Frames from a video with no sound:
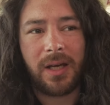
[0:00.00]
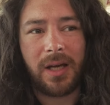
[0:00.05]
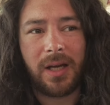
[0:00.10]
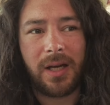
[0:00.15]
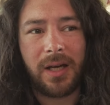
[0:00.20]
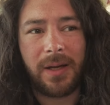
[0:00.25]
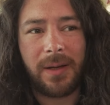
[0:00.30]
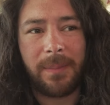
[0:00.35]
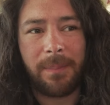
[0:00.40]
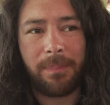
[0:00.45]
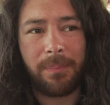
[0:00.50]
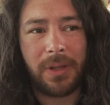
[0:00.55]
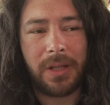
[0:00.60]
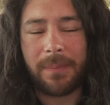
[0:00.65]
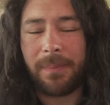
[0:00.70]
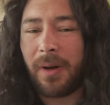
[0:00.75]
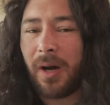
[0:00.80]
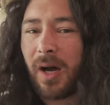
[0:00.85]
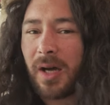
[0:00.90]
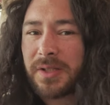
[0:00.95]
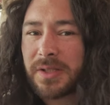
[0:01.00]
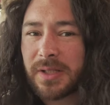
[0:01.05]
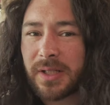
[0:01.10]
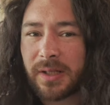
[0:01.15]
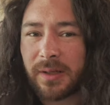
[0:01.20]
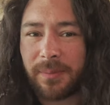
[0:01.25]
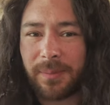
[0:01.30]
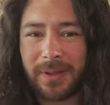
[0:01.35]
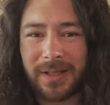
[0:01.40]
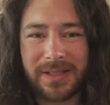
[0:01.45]
um, but the past
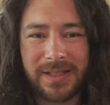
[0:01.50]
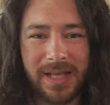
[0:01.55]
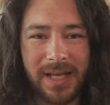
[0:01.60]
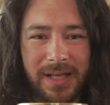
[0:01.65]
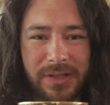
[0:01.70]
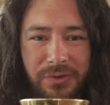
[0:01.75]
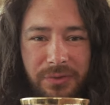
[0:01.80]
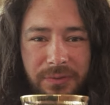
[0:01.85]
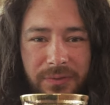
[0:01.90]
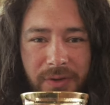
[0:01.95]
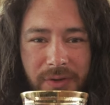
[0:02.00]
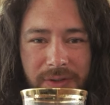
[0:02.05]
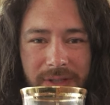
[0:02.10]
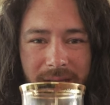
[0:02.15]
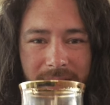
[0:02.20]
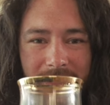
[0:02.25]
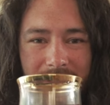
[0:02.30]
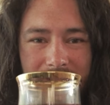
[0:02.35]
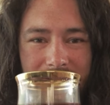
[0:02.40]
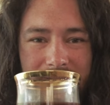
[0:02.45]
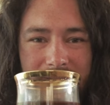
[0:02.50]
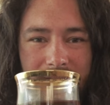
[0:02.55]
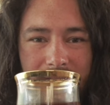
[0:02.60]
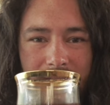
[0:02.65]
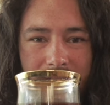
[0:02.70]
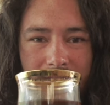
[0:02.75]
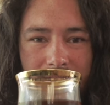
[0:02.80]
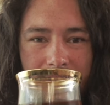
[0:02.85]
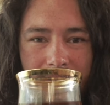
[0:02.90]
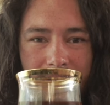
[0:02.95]
couple of days or few days
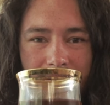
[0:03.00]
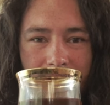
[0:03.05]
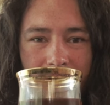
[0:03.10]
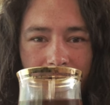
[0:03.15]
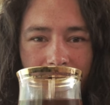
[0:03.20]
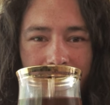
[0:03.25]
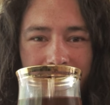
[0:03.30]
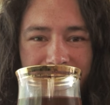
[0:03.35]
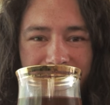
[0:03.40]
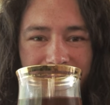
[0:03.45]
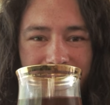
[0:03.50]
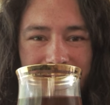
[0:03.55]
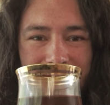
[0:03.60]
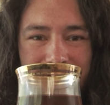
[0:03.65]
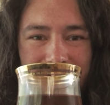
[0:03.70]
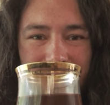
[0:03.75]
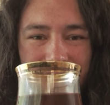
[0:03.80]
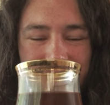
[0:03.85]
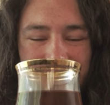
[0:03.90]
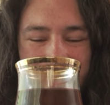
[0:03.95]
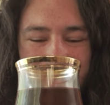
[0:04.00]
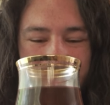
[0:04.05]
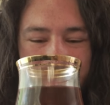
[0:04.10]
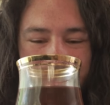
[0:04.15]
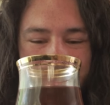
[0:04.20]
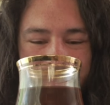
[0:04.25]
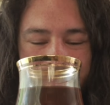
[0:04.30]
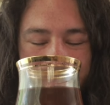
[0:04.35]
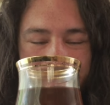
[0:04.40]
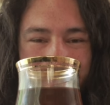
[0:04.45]
I have been
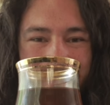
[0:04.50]
using